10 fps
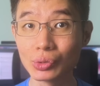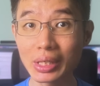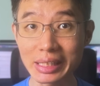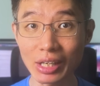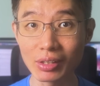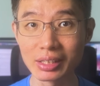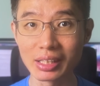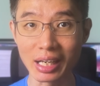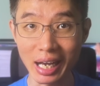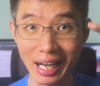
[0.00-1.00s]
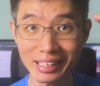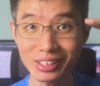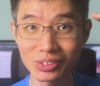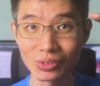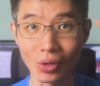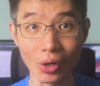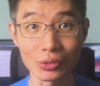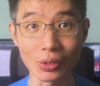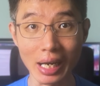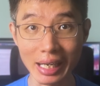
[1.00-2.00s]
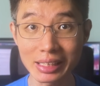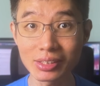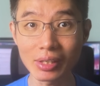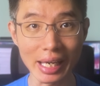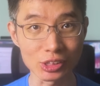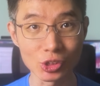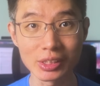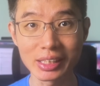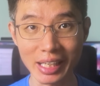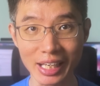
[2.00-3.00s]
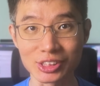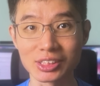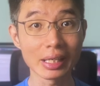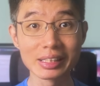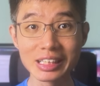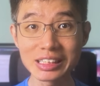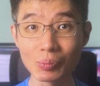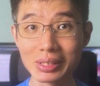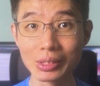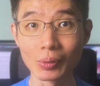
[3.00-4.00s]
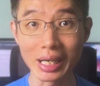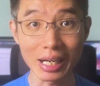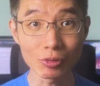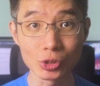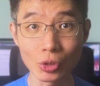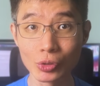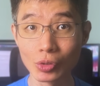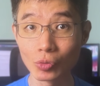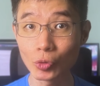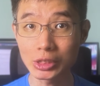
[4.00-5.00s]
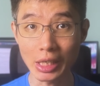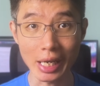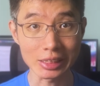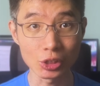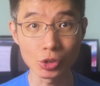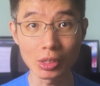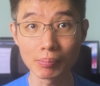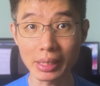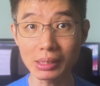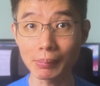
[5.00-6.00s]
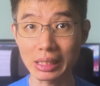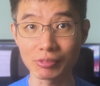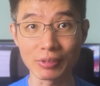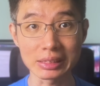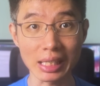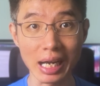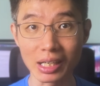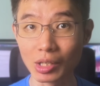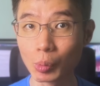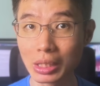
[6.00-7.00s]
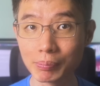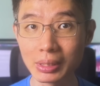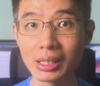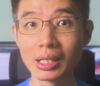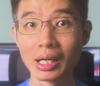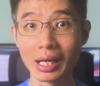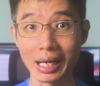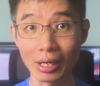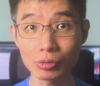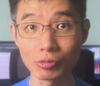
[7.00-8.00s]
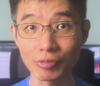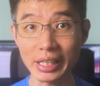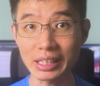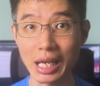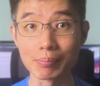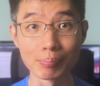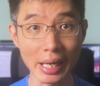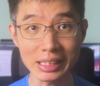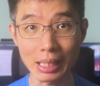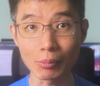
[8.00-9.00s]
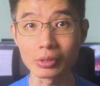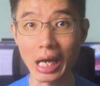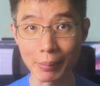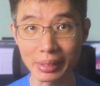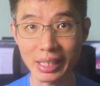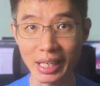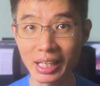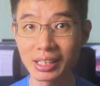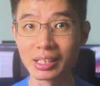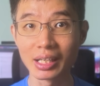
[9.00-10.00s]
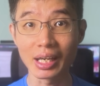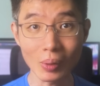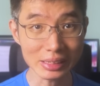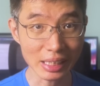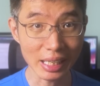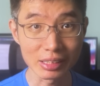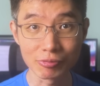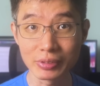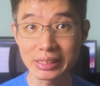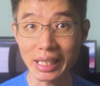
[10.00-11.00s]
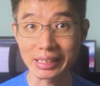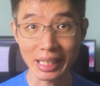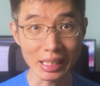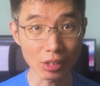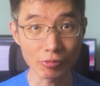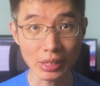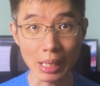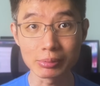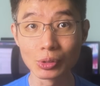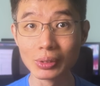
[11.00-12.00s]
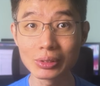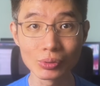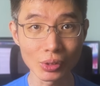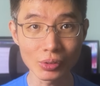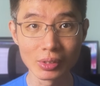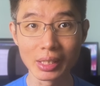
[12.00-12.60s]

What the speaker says: you can now earn a higher yield on your idle SGD cash. In this video, I will show you which SGD money market funds are available, how to find and buy them on IBKR, what are the fees and cut-off times you need to know,